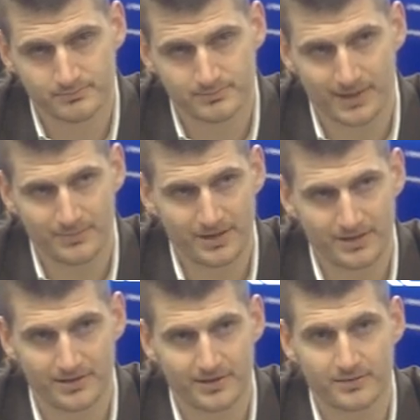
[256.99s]
I mean,
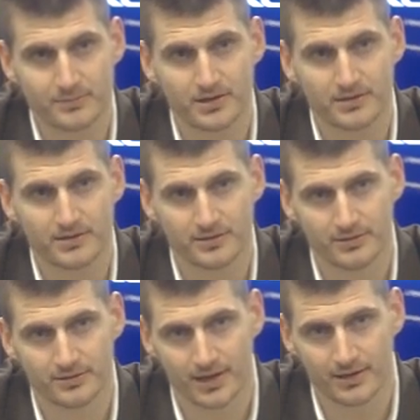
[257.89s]
it's 8 minutes.
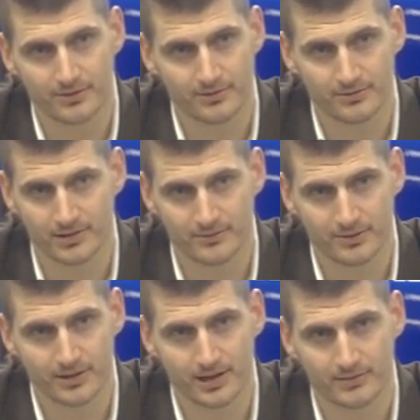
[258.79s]
So I don't know if
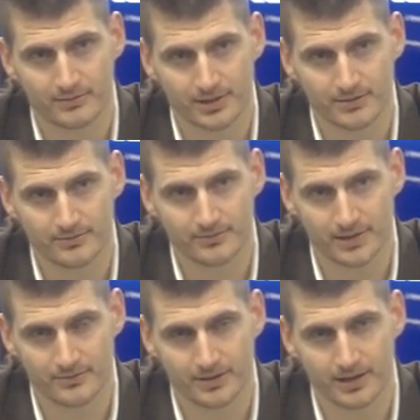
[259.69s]
that
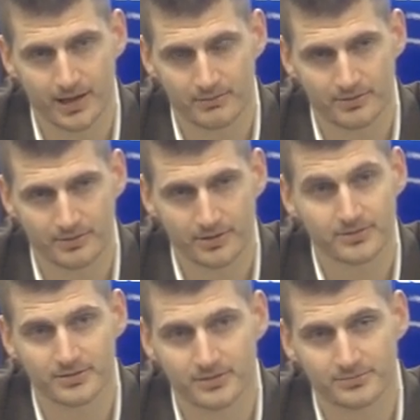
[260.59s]
really helps or no.
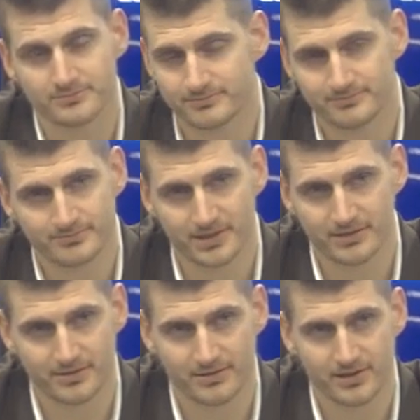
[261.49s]
So it's
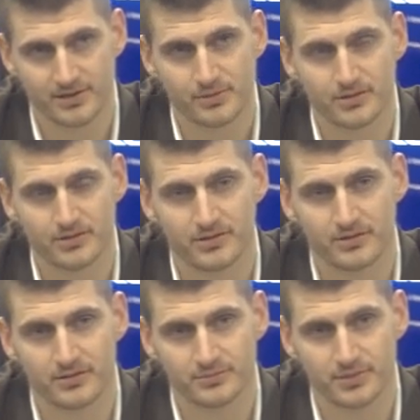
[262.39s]
just 8 minutes, you
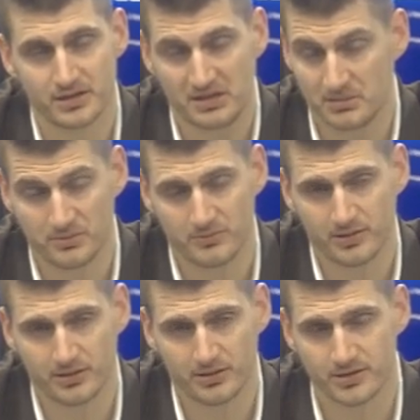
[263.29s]
know. I think I'm in really
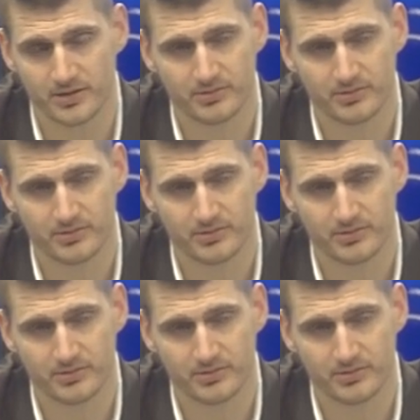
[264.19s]
good shape.